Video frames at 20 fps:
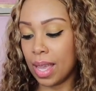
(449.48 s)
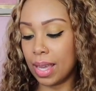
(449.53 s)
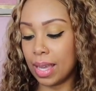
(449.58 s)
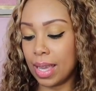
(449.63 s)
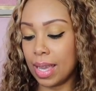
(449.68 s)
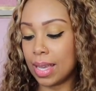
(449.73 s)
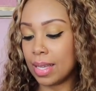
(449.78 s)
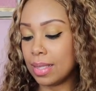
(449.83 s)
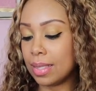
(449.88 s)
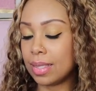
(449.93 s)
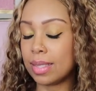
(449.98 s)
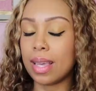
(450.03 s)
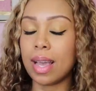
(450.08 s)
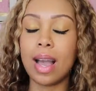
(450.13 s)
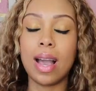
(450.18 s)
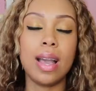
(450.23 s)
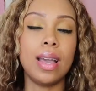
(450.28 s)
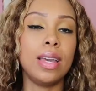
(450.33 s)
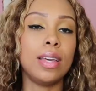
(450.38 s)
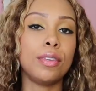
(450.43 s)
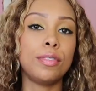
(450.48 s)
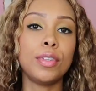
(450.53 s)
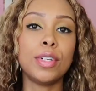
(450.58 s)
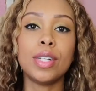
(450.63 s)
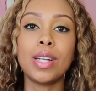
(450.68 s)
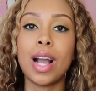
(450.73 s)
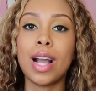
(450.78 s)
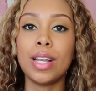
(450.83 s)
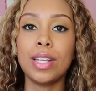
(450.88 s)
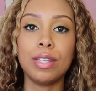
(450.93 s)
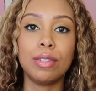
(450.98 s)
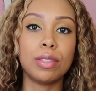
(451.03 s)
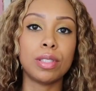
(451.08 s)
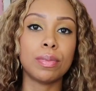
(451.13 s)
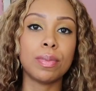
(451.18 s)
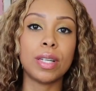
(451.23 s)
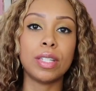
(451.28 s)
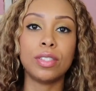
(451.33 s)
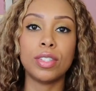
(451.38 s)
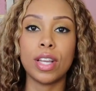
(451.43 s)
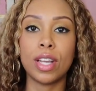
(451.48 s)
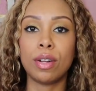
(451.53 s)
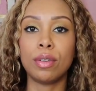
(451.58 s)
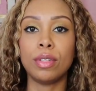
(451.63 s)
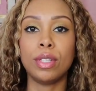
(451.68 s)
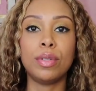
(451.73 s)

And if you're not new to my channel,